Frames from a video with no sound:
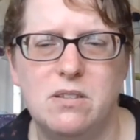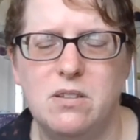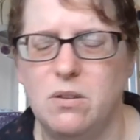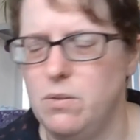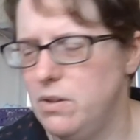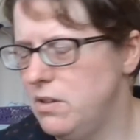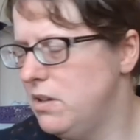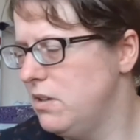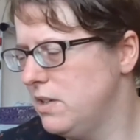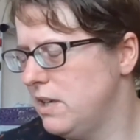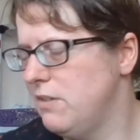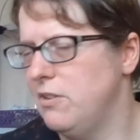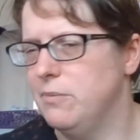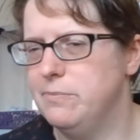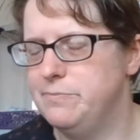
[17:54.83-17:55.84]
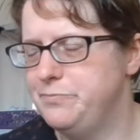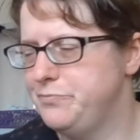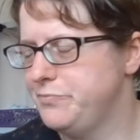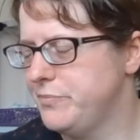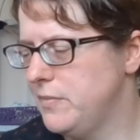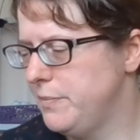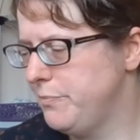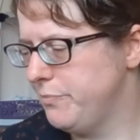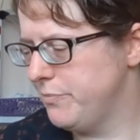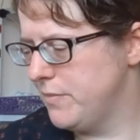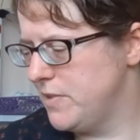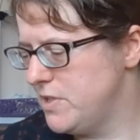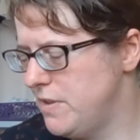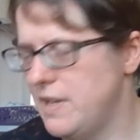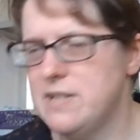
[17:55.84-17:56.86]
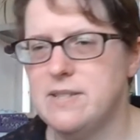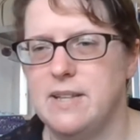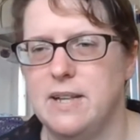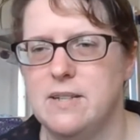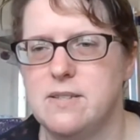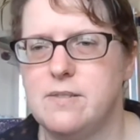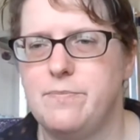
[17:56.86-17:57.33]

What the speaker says: No, I'll carry on. So that's that.